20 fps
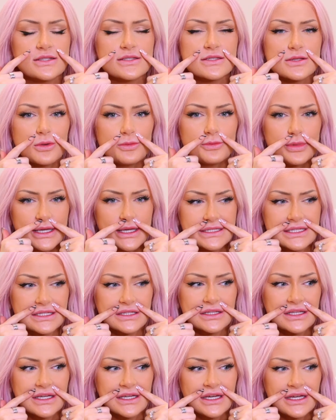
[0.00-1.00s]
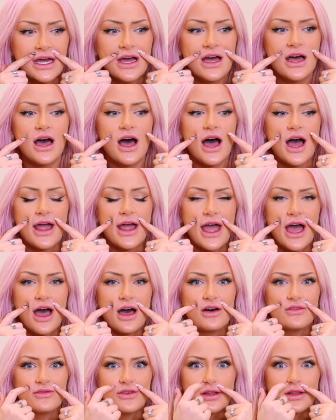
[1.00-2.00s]
So basically I
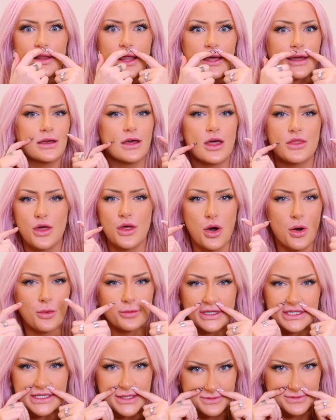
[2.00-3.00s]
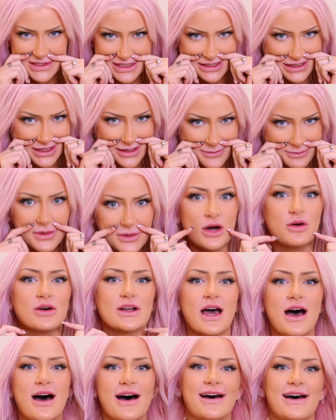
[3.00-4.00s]
have like the Homer Simpson lip going
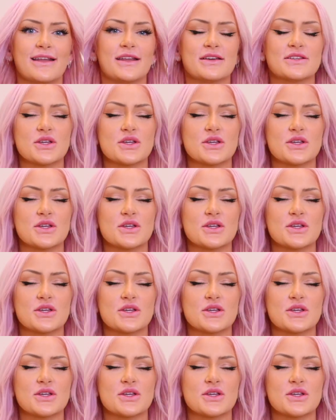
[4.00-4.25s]
on.